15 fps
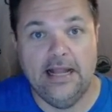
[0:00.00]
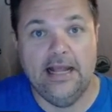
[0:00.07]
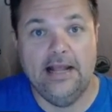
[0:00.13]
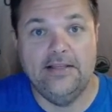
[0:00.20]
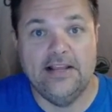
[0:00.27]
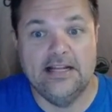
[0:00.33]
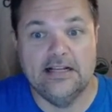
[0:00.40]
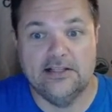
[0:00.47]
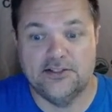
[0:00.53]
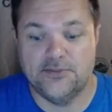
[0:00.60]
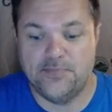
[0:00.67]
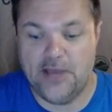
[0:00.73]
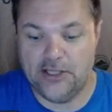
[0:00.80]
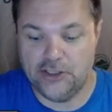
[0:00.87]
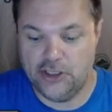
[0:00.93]
then
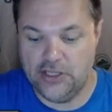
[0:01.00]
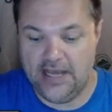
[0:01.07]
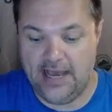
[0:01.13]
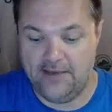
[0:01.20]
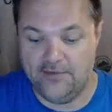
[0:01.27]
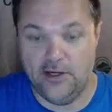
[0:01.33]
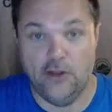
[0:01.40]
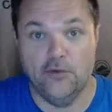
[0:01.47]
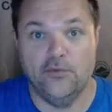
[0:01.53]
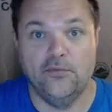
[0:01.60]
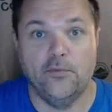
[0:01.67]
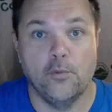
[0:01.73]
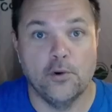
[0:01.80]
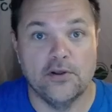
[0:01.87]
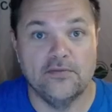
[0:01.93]
expect you to have another
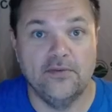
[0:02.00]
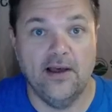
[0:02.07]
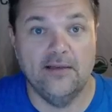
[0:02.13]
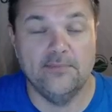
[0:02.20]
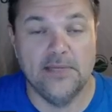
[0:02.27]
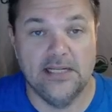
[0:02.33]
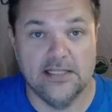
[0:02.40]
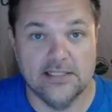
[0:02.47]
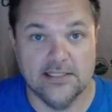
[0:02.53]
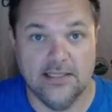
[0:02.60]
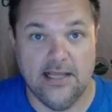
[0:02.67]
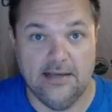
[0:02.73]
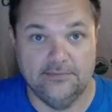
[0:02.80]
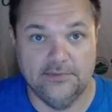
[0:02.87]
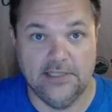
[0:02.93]
45 minutes
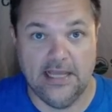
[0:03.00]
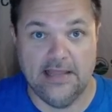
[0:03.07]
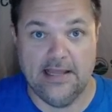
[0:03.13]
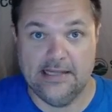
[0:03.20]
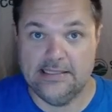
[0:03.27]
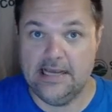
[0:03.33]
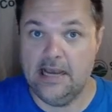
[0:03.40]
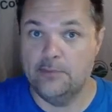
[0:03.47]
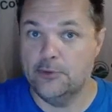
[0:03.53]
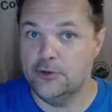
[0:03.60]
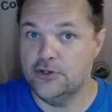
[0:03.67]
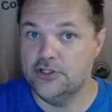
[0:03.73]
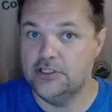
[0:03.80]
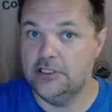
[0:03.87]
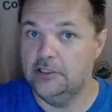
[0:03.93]
left. Okay, that timer
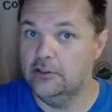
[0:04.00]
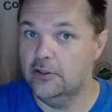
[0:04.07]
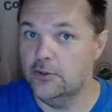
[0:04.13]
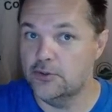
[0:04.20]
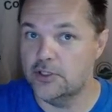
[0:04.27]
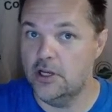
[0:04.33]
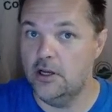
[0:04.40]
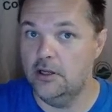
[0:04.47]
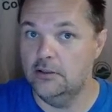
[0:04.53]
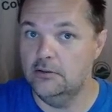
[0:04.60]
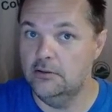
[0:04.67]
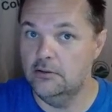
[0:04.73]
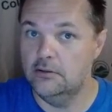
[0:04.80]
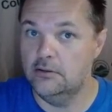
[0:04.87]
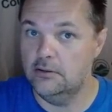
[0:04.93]
still goes on
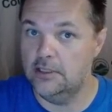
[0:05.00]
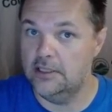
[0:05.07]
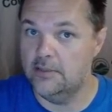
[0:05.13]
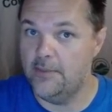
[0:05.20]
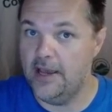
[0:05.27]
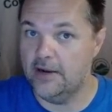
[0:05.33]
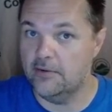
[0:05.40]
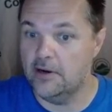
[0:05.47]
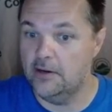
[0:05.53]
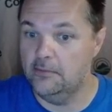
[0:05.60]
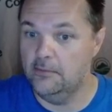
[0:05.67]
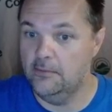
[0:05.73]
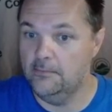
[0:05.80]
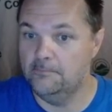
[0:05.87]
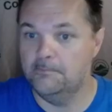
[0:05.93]
in the background.
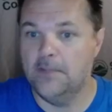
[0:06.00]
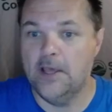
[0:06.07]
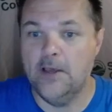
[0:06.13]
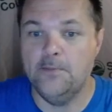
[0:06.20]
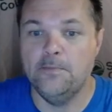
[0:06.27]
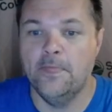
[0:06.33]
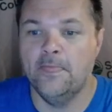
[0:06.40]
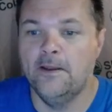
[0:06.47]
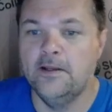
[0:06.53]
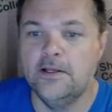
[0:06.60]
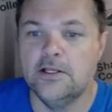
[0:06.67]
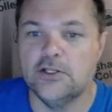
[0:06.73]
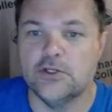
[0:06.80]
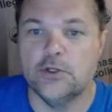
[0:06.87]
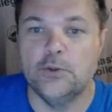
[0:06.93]
Okay,
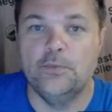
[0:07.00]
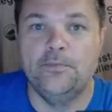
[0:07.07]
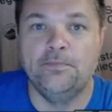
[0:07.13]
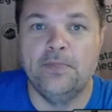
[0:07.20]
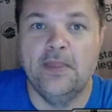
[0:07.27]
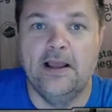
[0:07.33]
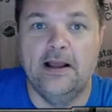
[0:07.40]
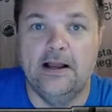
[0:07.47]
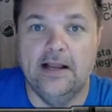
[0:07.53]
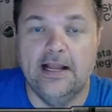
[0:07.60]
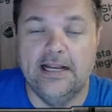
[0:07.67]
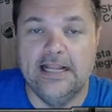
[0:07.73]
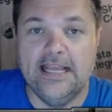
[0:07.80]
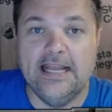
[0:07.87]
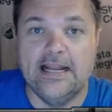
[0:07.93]
so
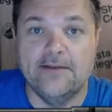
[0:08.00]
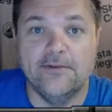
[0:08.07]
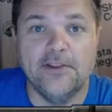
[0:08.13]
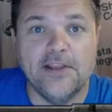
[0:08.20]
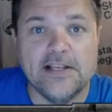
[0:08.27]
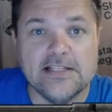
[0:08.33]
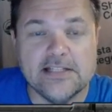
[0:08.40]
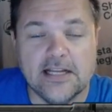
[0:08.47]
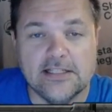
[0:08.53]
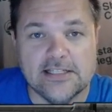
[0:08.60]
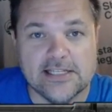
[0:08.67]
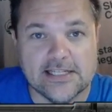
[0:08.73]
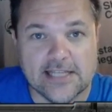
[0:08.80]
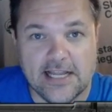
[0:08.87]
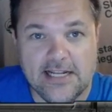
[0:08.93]
and again, everything's done
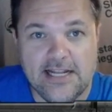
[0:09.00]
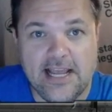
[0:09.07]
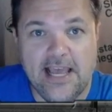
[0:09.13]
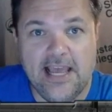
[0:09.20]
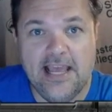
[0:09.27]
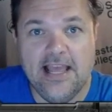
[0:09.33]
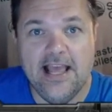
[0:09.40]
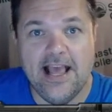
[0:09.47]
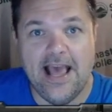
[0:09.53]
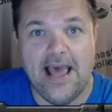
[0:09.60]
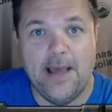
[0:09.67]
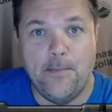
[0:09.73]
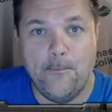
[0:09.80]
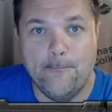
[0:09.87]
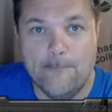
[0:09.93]
Sunday
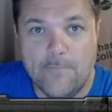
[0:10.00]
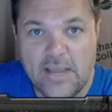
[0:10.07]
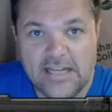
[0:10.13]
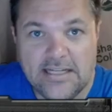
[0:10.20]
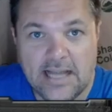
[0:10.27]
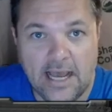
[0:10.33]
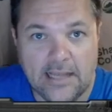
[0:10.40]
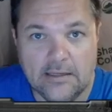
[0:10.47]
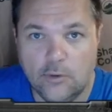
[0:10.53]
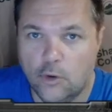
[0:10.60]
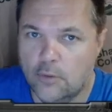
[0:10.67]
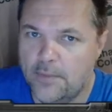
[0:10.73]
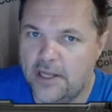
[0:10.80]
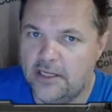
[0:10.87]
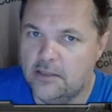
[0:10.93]
at midnight or
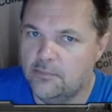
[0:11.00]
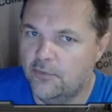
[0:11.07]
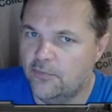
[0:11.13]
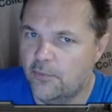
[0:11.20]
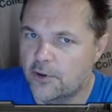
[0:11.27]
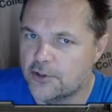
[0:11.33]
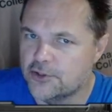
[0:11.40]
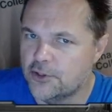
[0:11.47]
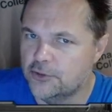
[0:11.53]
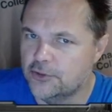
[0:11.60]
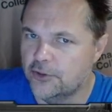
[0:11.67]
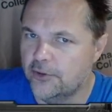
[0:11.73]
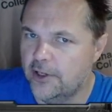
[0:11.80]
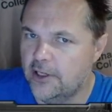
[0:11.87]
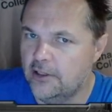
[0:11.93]
Monday before I start to
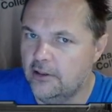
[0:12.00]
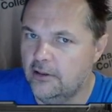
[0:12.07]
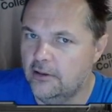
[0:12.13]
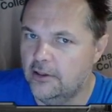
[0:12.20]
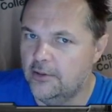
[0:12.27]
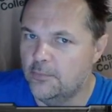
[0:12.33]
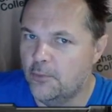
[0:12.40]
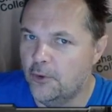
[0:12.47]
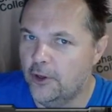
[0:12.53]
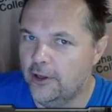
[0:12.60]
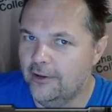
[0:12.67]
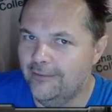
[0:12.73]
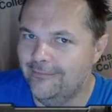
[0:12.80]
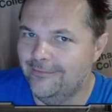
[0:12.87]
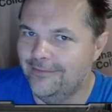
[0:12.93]
grade in the morning.
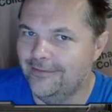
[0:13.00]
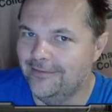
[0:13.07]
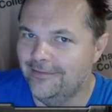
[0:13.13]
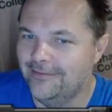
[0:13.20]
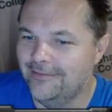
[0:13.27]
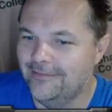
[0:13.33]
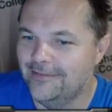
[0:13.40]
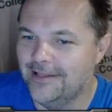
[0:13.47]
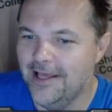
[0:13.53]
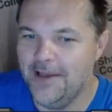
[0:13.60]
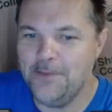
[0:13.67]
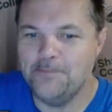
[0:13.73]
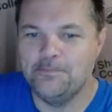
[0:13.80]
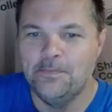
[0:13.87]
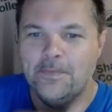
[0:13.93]
Okay,
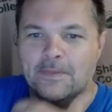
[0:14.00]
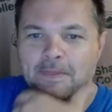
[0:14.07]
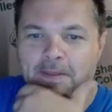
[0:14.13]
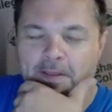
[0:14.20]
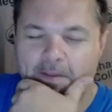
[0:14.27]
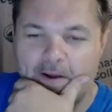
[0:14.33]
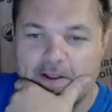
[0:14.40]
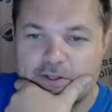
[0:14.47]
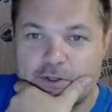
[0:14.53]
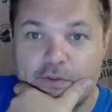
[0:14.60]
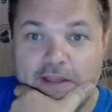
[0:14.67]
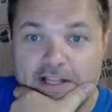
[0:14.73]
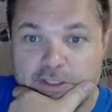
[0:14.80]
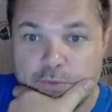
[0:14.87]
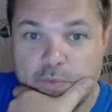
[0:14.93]
all right, so
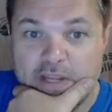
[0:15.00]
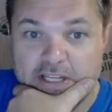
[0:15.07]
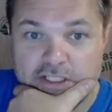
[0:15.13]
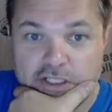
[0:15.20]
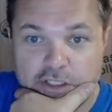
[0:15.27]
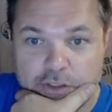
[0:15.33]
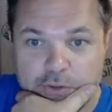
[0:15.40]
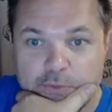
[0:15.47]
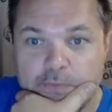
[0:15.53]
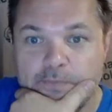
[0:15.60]
that's week 2.